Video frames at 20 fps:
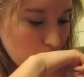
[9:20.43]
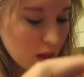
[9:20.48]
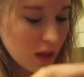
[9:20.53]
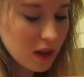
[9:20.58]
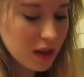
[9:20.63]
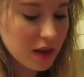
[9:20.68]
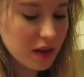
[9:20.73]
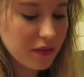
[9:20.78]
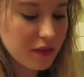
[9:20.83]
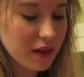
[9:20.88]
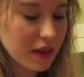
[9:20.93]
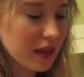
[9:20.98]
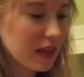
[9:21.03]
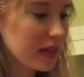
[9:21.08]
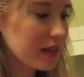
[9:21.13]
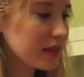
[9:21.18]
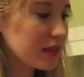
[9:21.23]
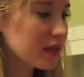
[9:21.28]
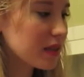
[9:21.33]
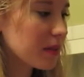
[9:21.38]
You can even
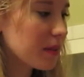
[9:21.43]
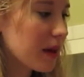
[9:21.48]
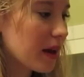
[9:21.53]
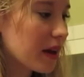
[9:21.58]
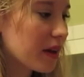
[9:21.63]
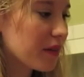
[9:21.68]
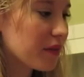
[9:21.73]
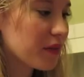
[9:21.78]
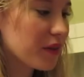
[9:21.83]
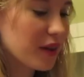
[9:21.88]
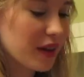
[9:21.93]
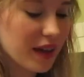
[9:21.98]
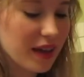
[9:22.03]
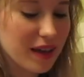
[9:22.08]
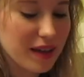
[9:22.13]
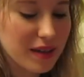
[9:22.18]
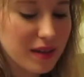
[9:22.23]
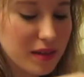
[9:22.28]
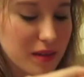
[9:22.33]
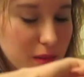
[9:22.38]
kiss the back of your
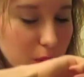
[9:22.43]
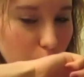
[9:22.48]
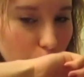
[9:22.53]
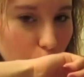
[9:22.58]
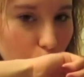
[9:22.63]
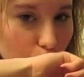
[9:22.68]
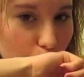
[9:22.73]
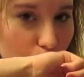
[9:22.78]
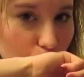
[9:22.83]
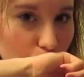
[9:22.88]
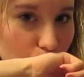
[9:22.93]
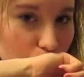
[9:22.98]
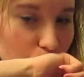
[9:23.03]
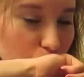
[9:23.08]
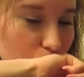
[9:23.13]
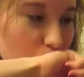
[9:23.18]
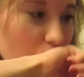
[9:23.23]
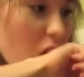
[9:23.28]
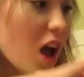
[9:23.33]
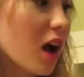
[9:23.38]
hand
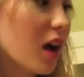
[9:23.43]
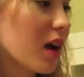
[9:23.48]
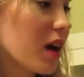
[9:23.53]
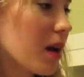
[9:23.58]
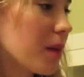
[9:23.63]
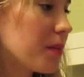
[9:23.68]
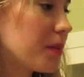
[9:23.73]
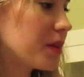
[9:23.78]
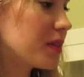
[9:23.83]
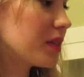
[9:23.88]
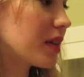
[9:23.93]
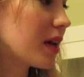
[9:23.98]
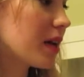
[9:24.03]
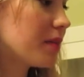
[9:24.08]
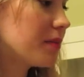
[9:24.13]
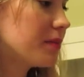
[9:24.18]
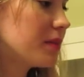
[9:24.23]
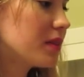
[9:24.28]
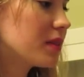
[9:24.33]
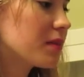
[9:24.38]
a couple
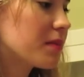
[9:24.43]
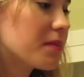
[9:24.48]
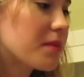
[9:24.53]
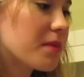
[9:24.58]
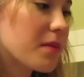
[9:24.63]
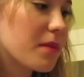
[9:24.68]
times.